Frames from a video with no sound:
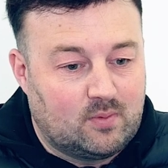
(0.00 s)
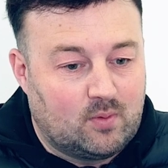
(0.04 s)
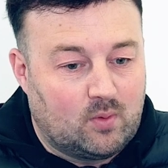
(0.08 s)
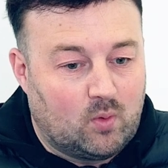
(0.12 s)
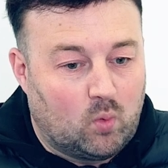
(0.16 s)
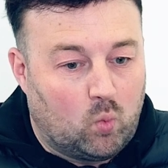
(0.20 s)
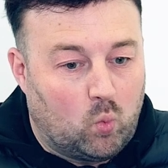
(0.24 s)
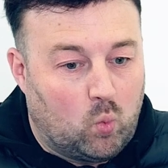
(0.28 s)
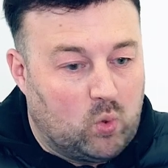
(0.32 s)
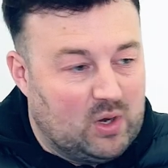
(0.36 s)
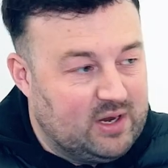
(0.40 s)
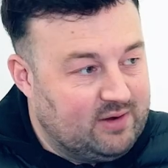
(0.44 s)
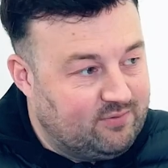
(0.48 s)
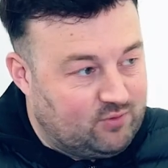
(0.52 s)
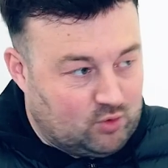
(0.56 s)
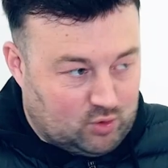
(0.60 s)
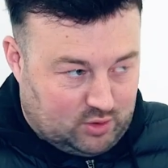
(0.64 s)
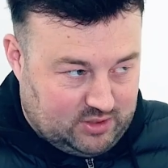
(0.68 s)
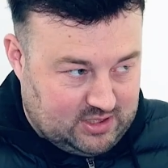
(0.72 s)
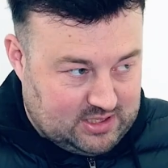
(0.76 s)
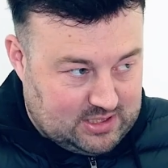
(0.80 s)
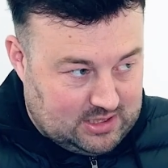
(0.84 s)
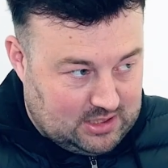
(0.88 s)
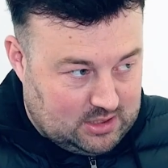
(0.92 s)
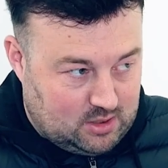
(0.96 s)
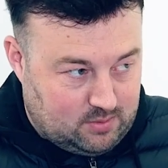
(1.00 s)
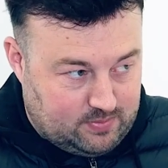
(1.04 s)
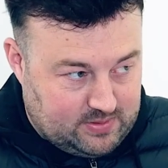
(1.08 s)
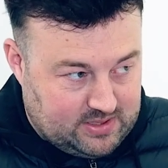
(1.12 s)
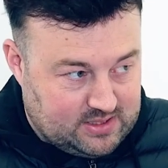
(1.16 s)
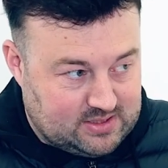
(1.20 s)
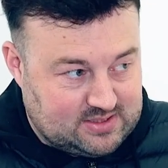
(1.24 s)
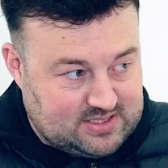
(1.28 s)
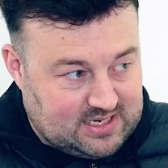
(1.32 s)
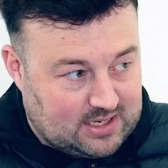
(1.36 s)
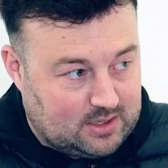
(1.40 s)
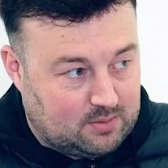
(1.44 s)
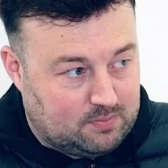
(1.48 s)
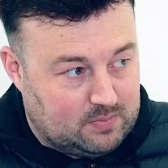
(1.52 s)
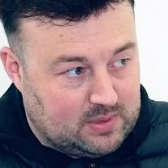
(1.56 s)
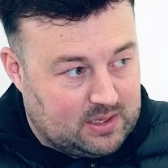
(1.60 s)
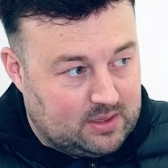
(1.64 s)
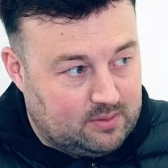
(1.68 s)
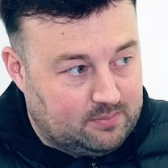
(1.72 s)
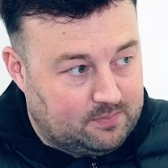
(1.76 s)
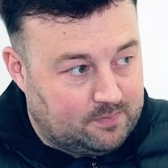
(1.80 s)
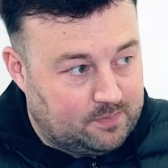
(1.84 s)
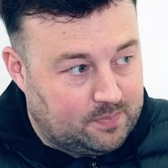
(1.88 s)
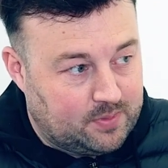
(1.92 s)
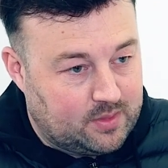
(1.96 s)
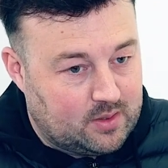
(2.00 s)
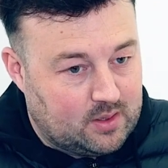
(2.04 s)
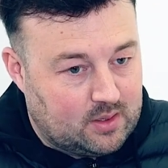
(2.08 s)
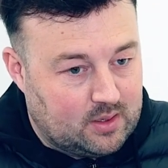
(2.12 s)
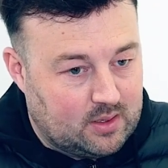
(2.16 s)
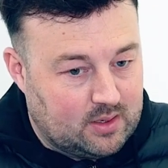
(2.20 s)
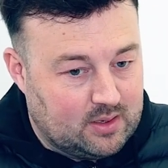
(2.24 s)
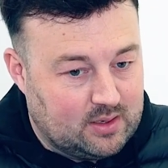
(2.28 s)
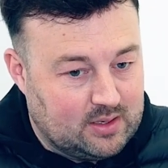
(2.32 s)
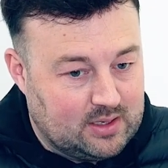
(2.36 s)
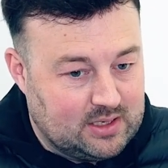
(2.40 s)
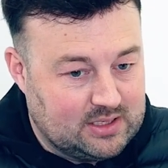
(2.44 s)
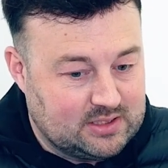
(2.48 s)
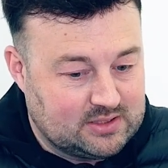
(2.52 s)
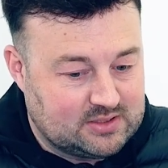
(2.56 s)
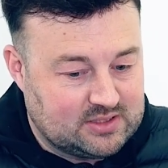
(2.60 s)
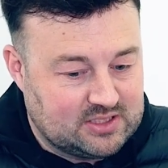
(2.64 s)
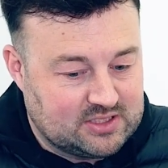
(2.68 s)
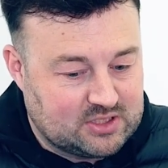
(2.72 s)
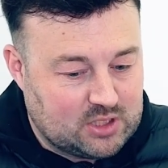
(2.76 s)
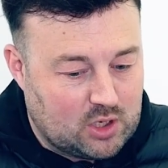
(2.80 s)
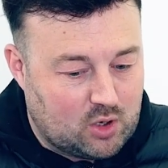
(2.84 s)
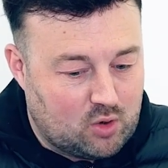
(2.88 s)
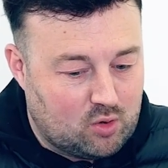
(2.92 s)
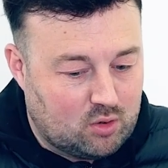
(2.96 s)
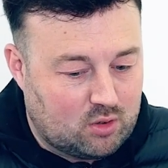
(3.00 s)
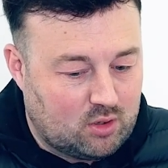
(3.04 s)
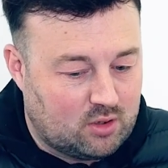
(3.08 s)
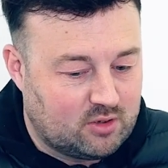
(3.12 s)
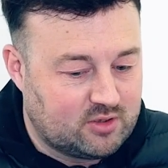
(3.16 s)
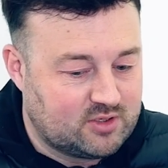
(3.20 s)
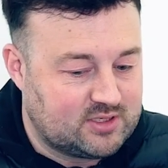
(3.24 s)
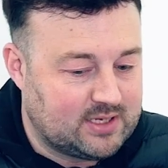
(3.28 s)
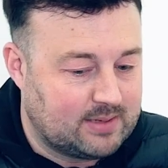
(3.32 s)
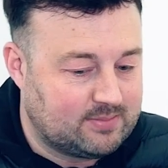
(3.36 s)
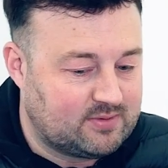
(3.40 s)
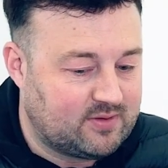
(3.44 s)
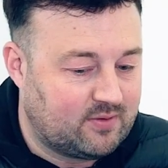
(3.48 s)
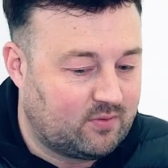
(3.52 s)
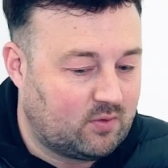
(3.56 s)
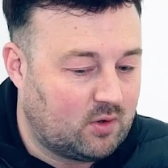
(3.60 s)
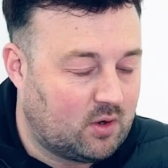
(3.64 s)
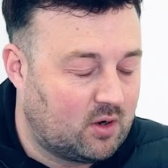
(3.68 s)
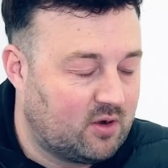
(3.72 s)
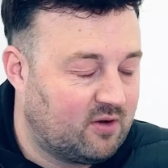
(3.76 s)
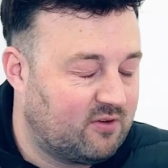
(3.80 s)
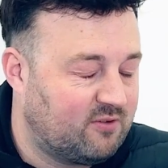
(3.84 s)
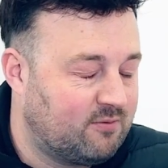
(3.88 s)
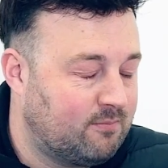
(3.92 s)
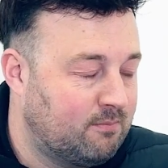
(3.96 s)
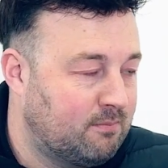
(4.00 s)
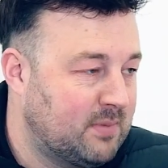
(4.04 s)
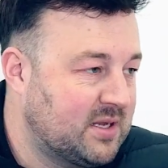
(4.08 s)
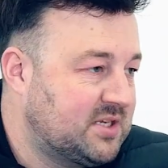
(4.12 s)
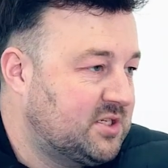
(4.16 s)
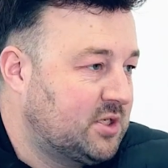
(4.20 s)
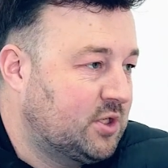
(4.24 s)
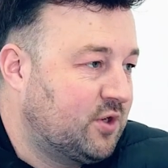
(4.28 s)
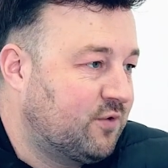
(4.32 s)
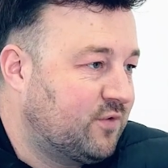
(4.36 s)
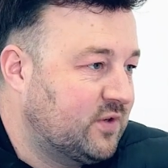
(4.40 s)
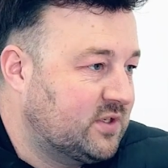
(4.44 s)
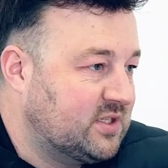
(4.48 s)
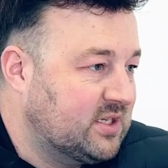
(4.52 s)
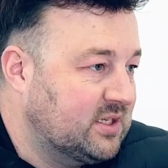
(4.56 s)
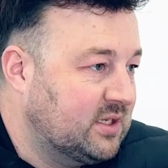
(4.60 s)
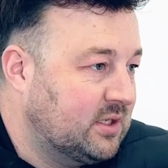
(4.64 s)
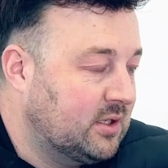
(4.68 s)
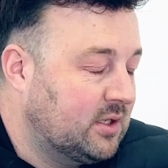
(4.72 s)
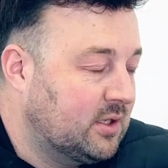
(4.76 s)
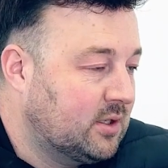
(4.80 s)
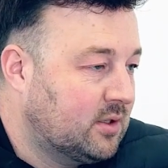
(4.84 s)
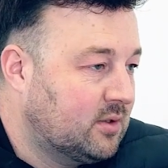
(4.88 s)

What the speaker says: we've done it a little bit at Tecman, is this whole concept of kind of message fatigue.